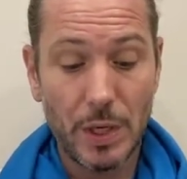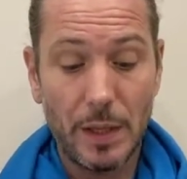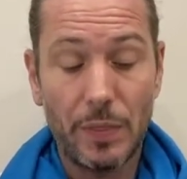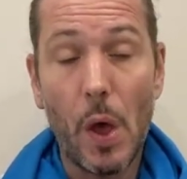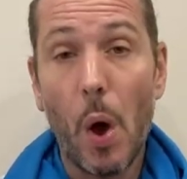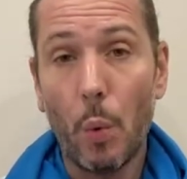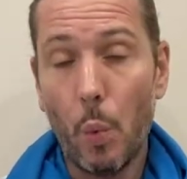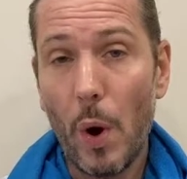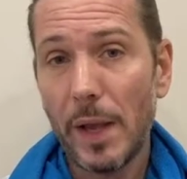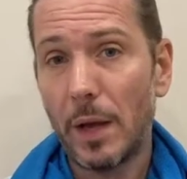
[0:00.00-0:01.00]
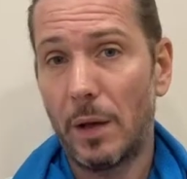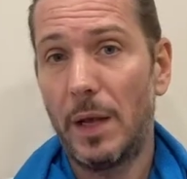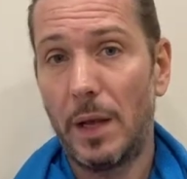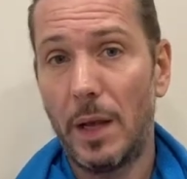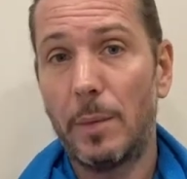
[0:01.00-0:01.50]
the
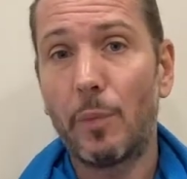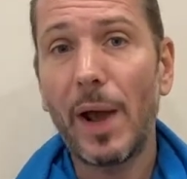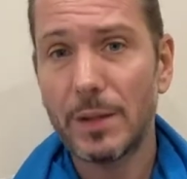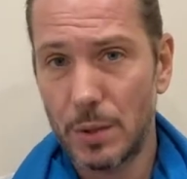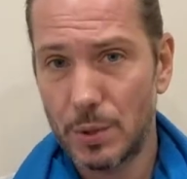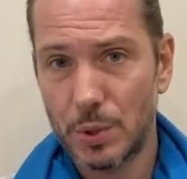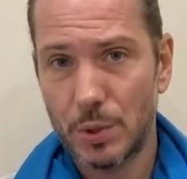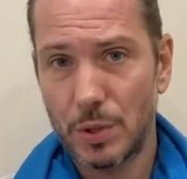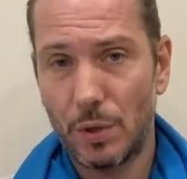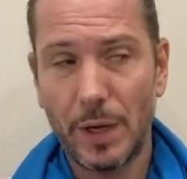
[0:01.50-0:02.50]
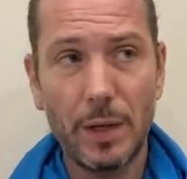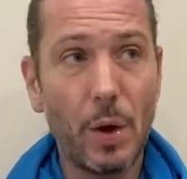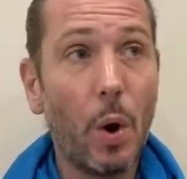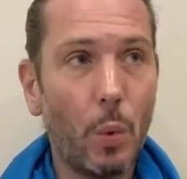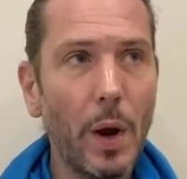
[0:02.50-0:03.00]
awakening in practice. Okay?
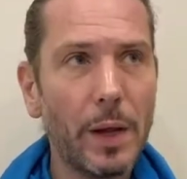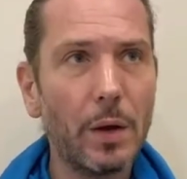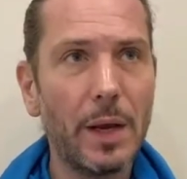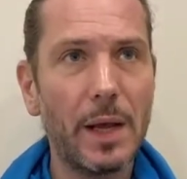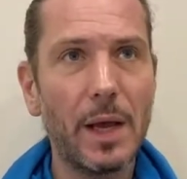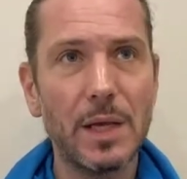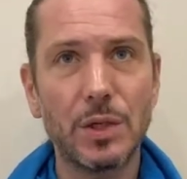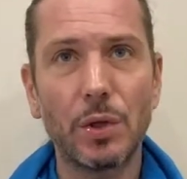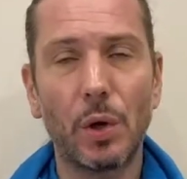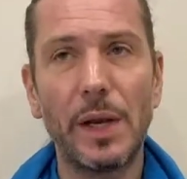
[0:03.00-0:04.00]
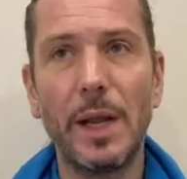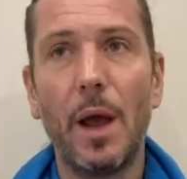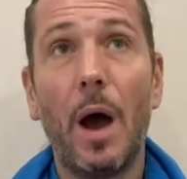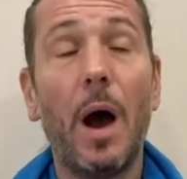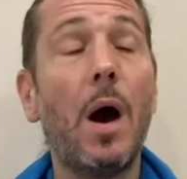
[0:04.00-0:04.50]
The awakening is not only,
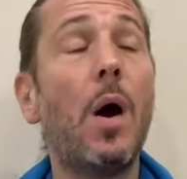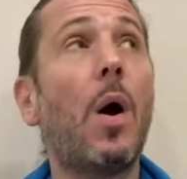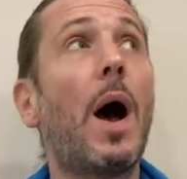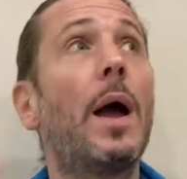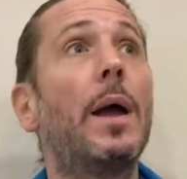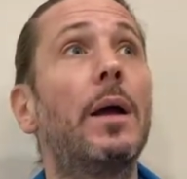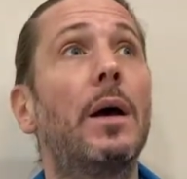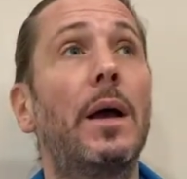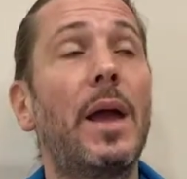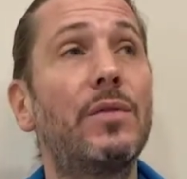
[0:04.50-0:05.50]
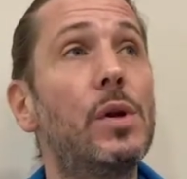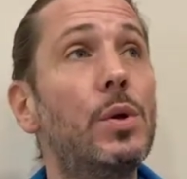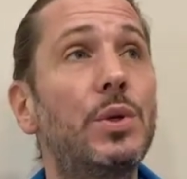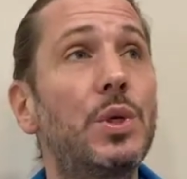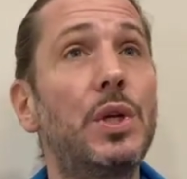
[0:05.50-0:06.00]
oh, I have
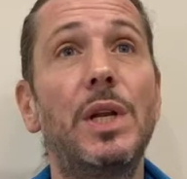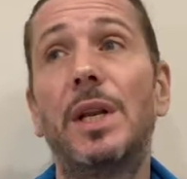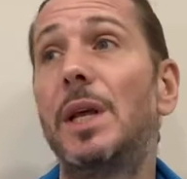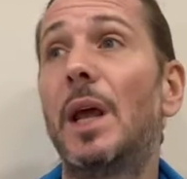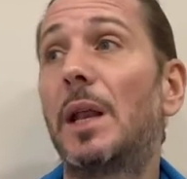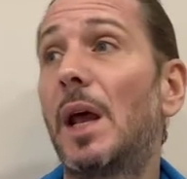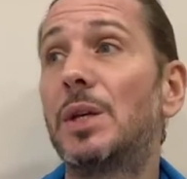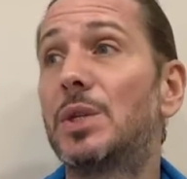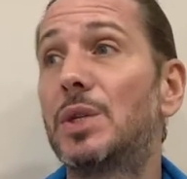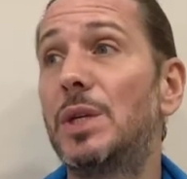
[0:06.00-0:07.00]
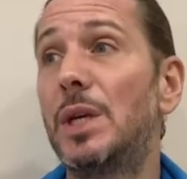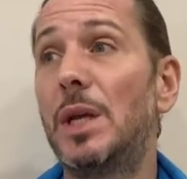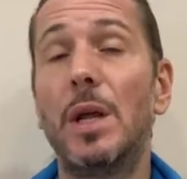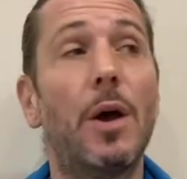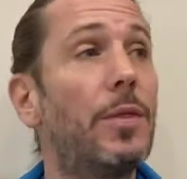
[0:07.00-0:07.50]
lucidity and I
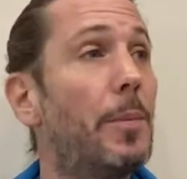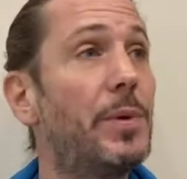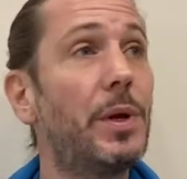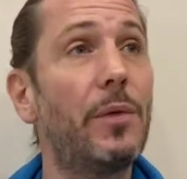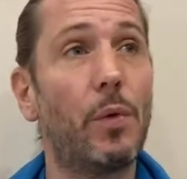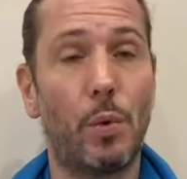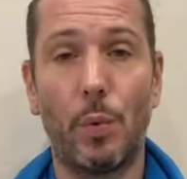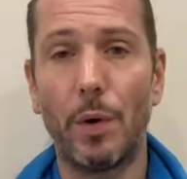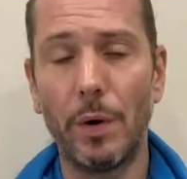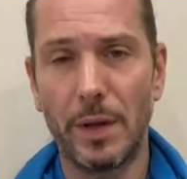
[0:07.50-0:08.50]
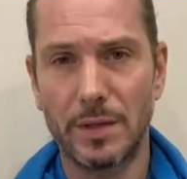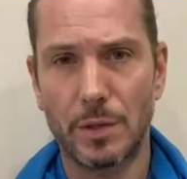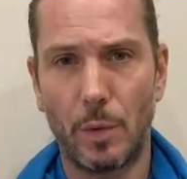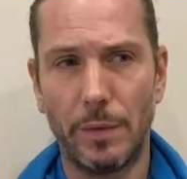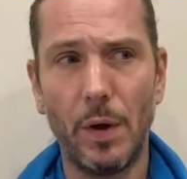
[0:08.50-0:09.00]
see the beautiful world and
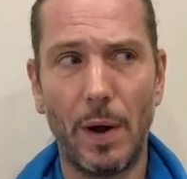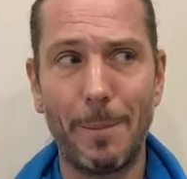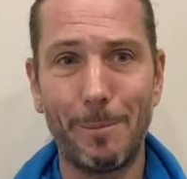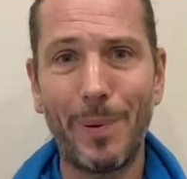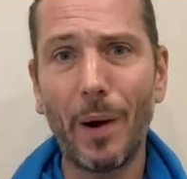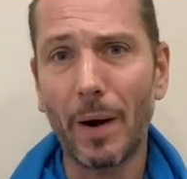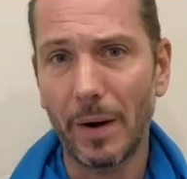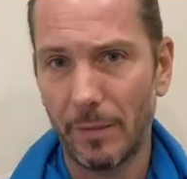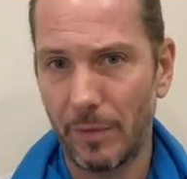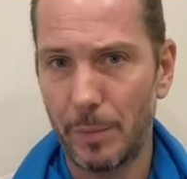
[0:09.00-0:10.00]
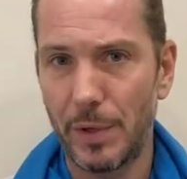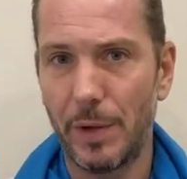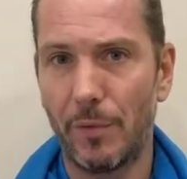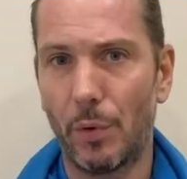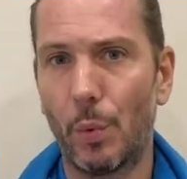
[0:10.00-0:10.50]
so on. No, I'm part of the
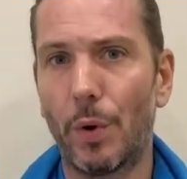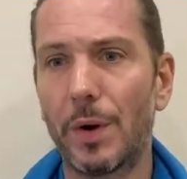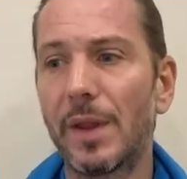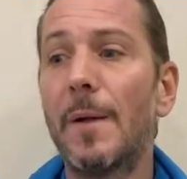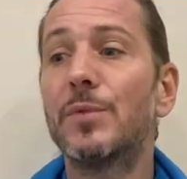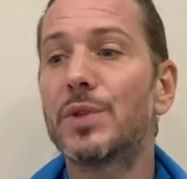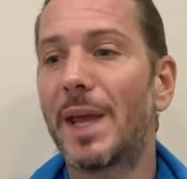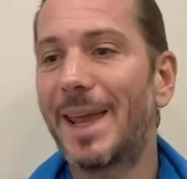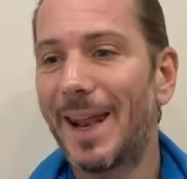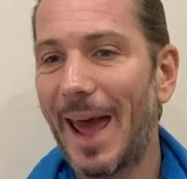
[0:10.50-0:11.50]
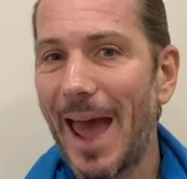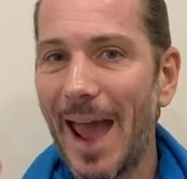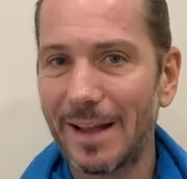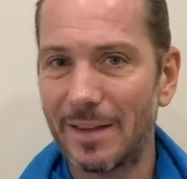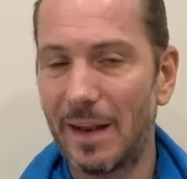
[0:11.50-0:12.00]
beautiful world, so I can
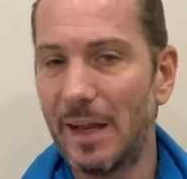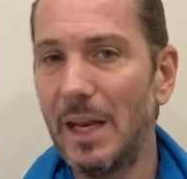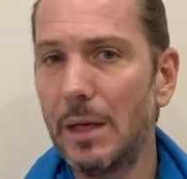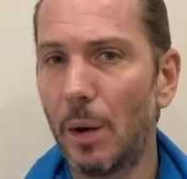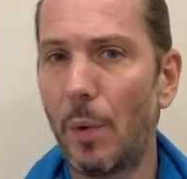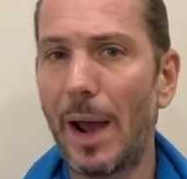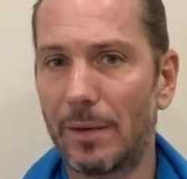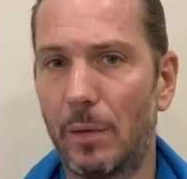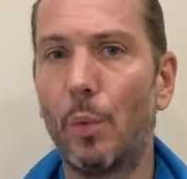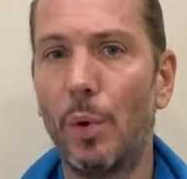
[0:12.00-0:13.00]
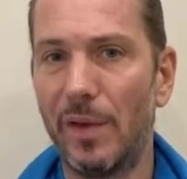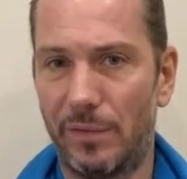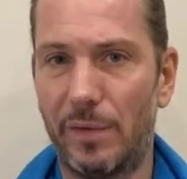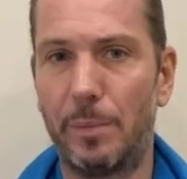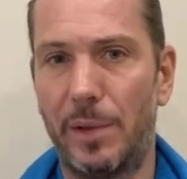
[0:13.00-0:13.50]
act and interact
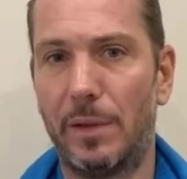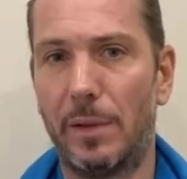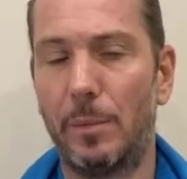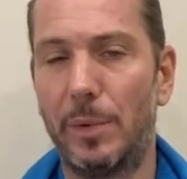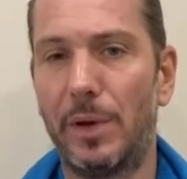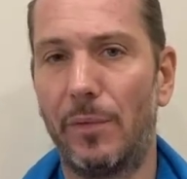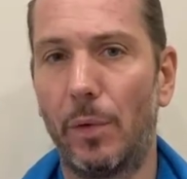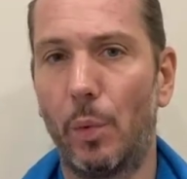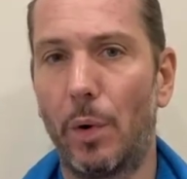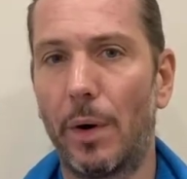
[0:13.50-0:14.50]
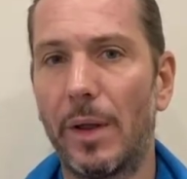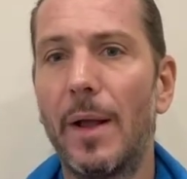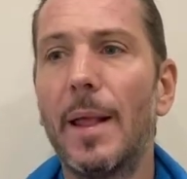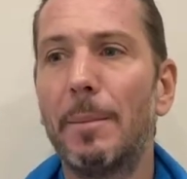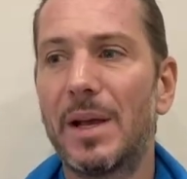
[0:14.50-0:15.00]
with the beautiful world.
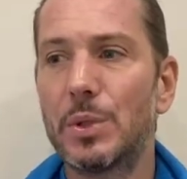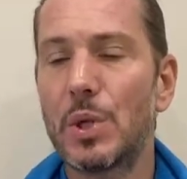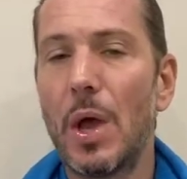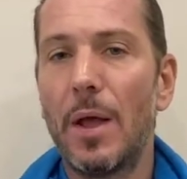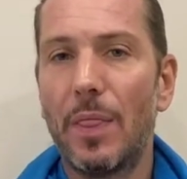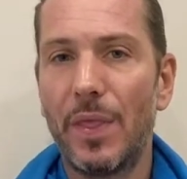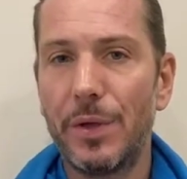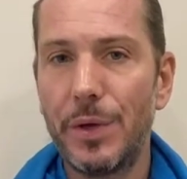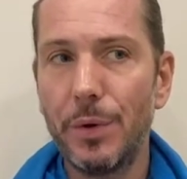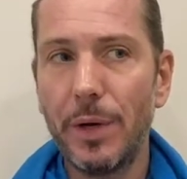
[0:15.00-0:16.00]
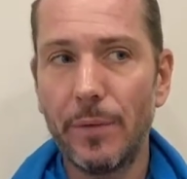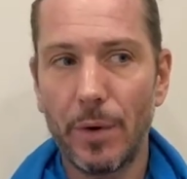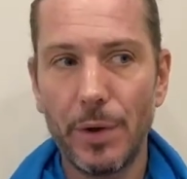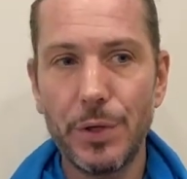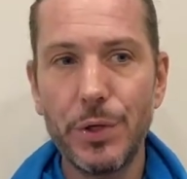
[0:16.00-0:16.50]
Because the universe,